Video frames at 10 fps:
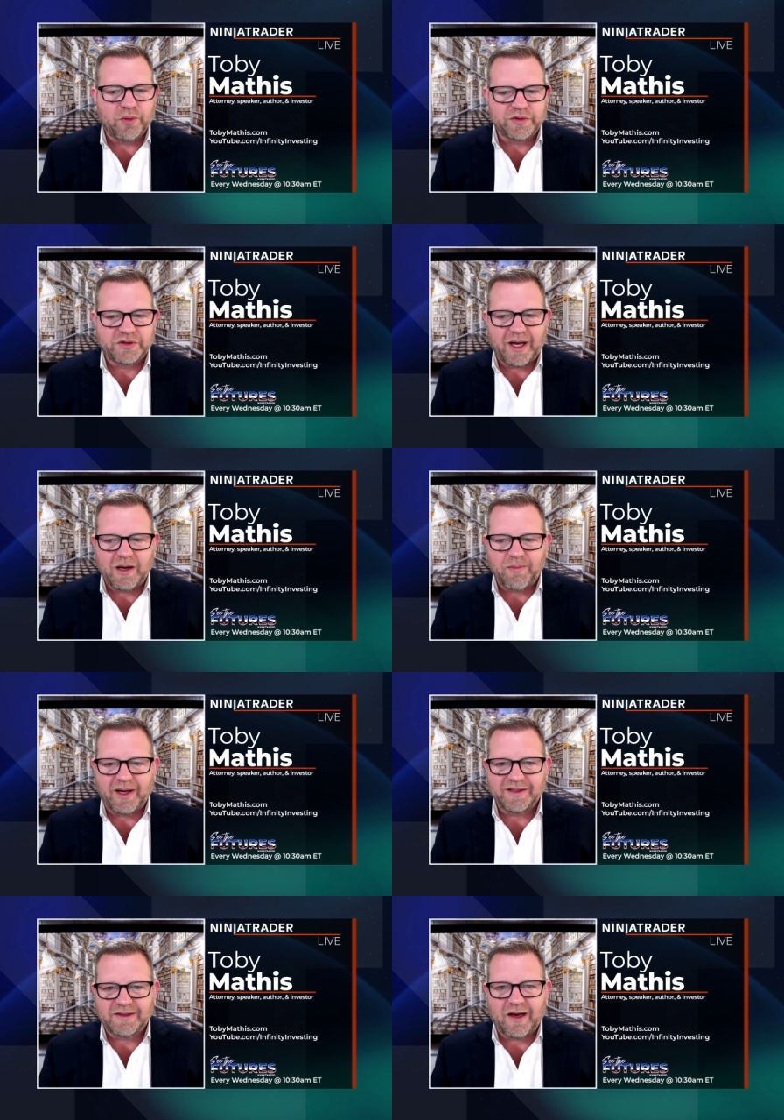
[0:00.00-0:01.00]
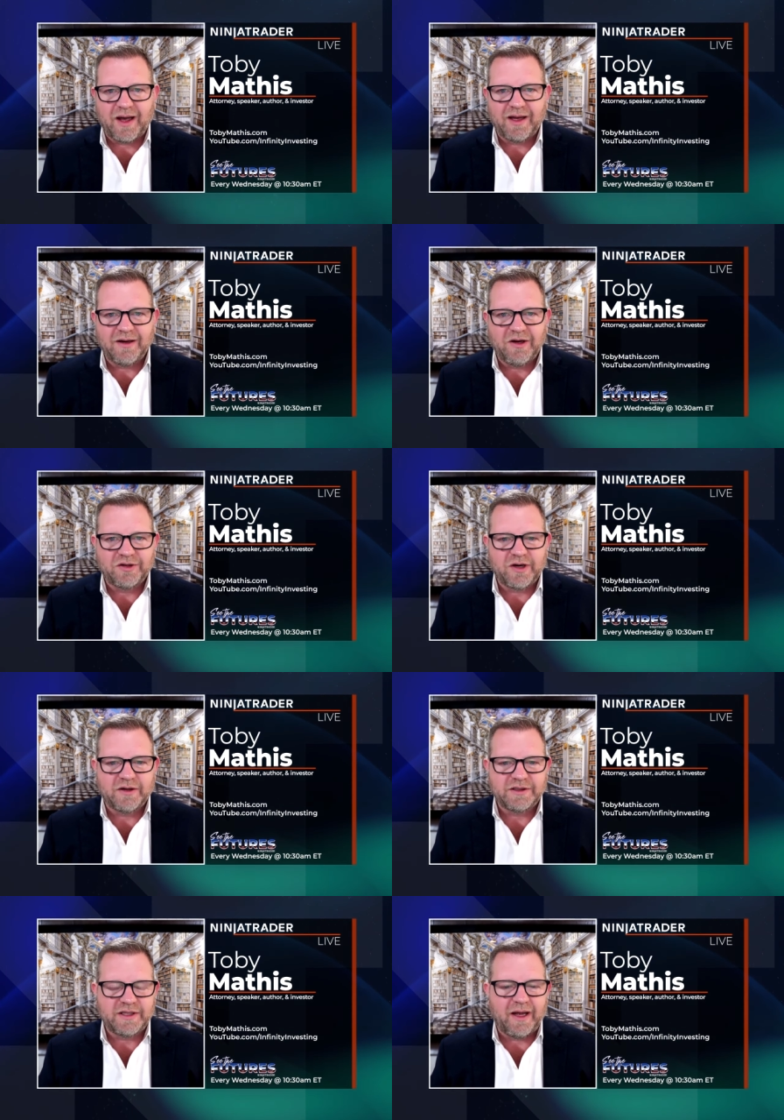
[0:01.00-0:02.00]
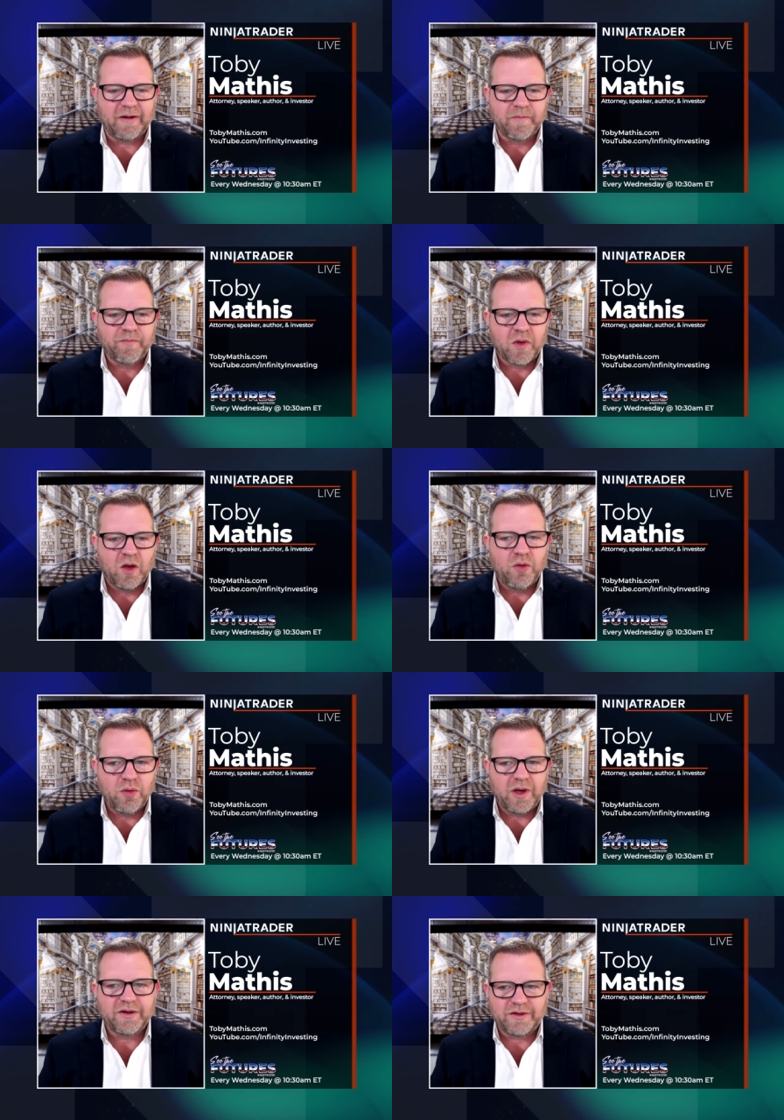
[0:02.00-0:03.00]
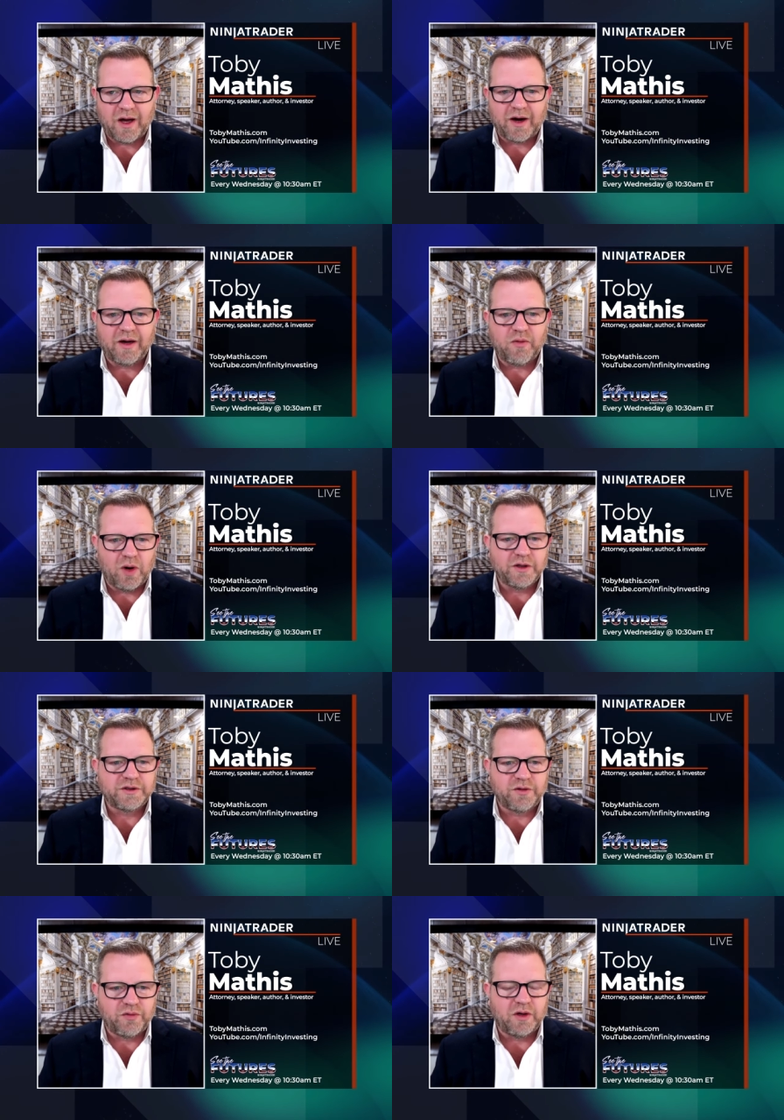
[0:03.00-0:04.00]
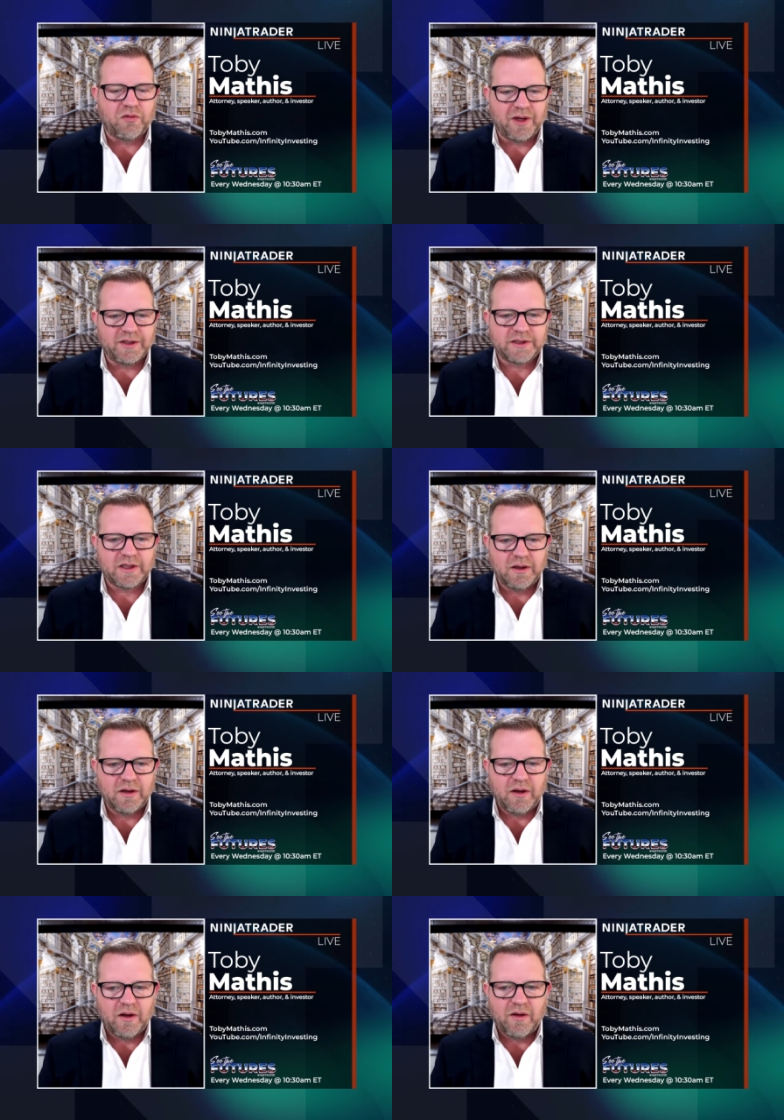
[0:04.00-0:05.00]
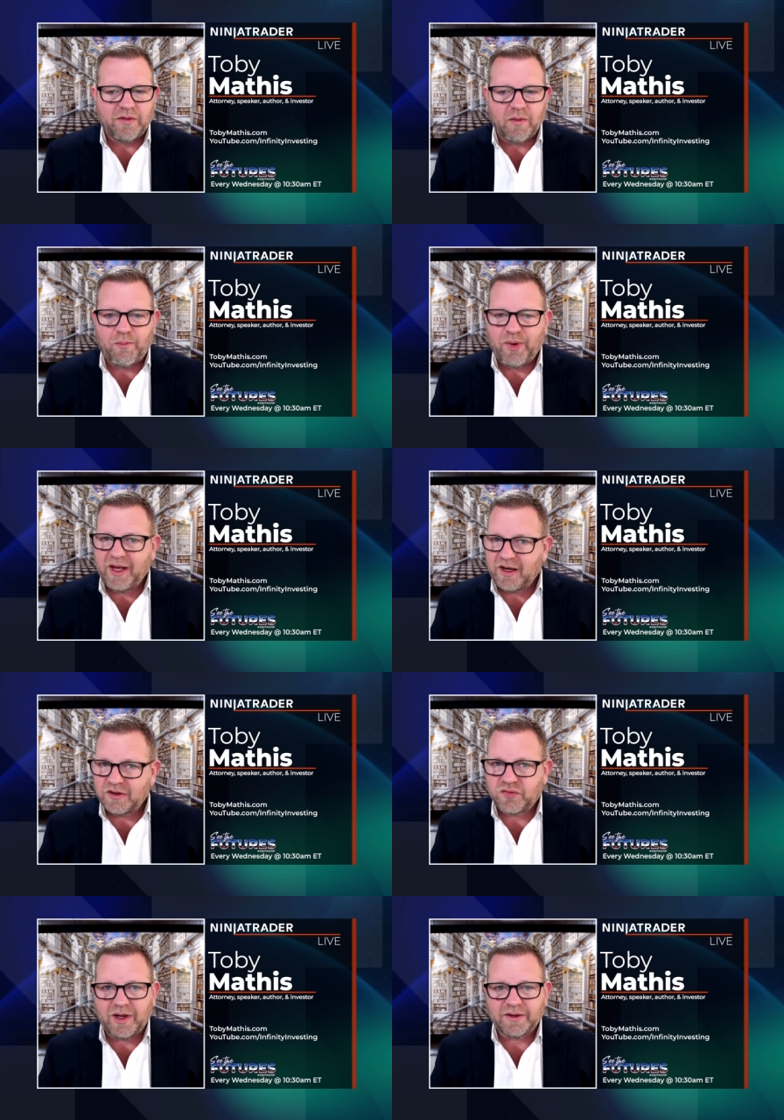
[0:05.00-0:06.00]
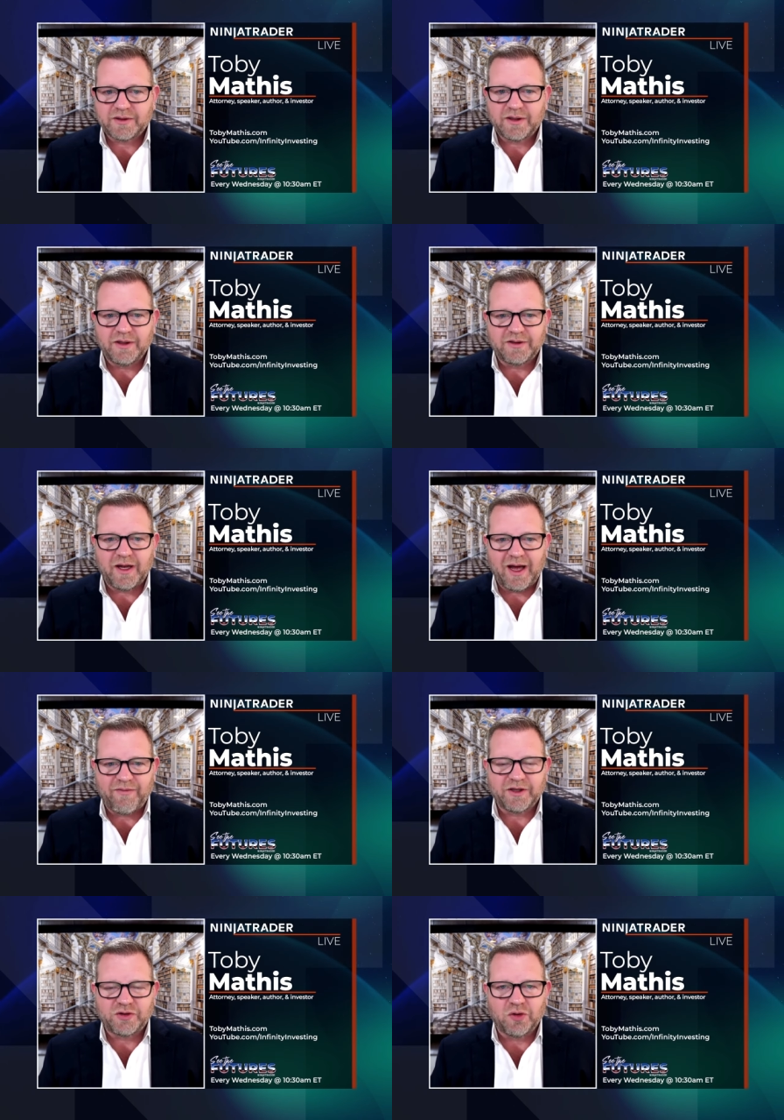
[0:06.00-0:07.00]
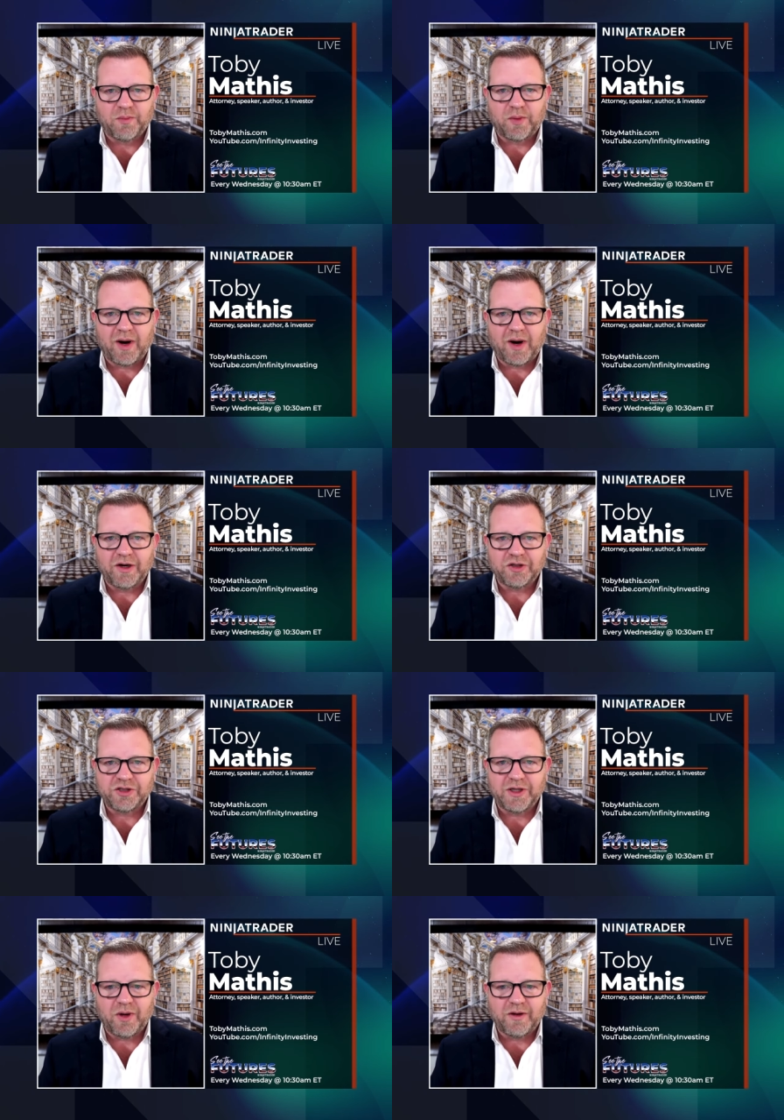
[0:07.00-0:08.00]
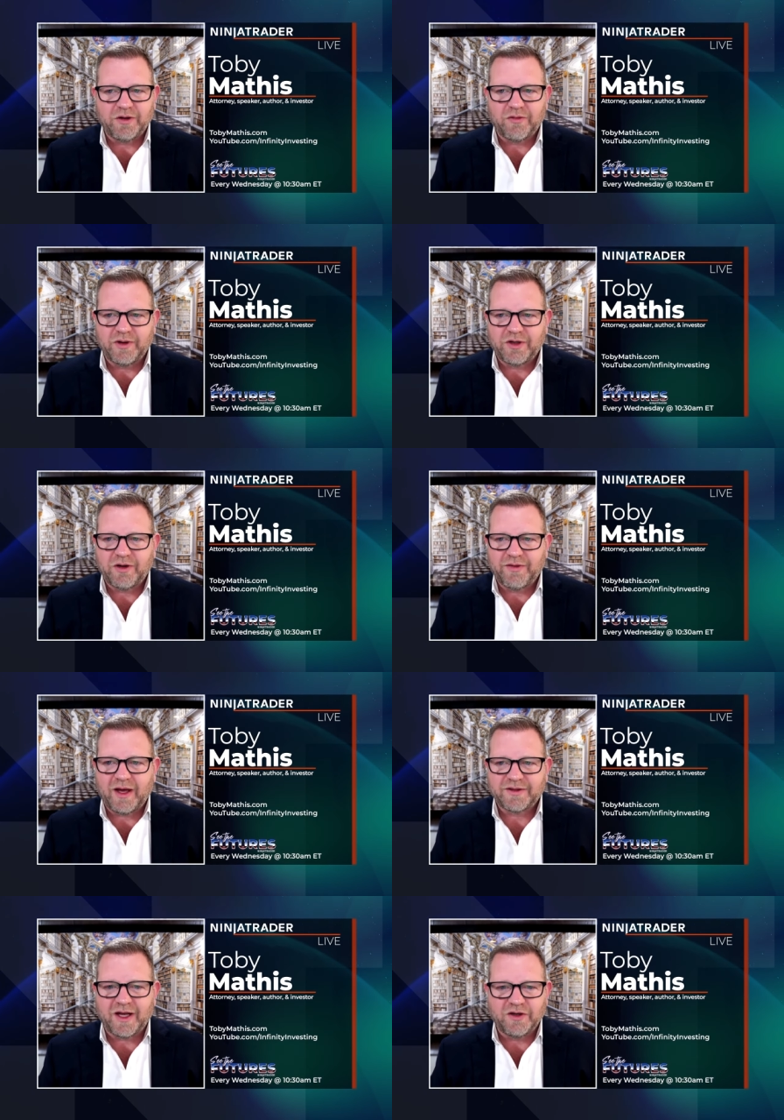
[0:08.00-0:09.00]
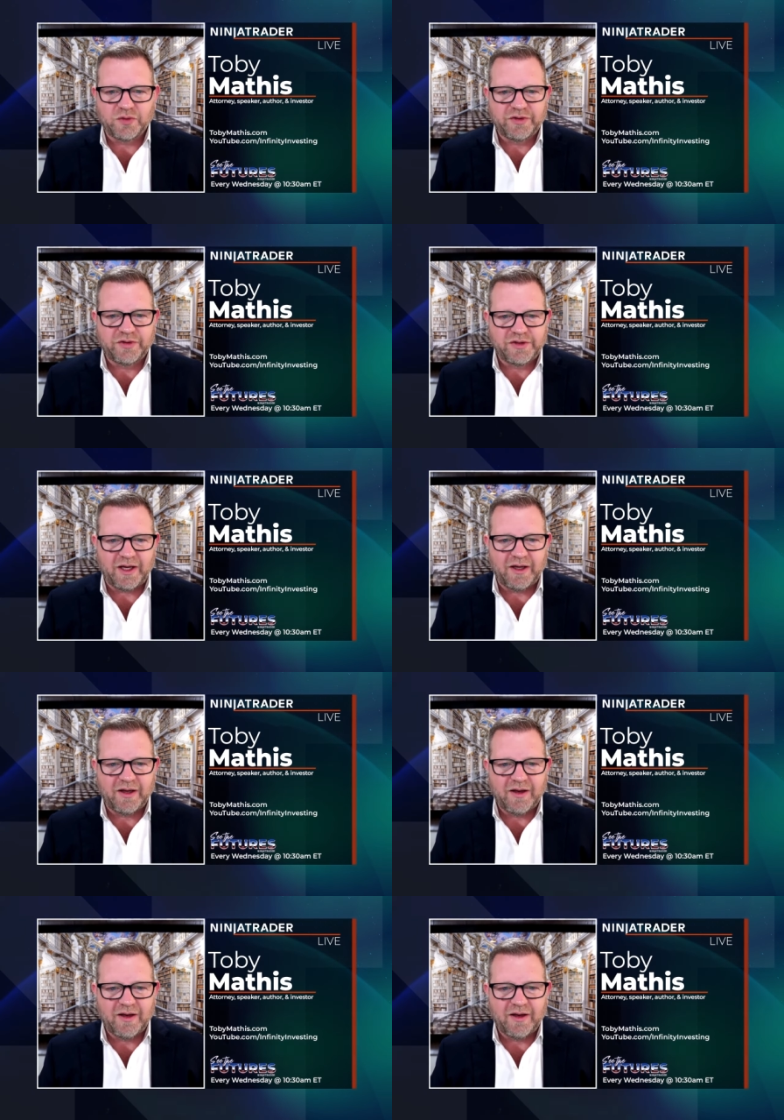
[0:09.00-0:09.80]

side by side and you start saying who gets audited where's the real risk the biggest risk is to have that sole proprietorship on your return that schedule c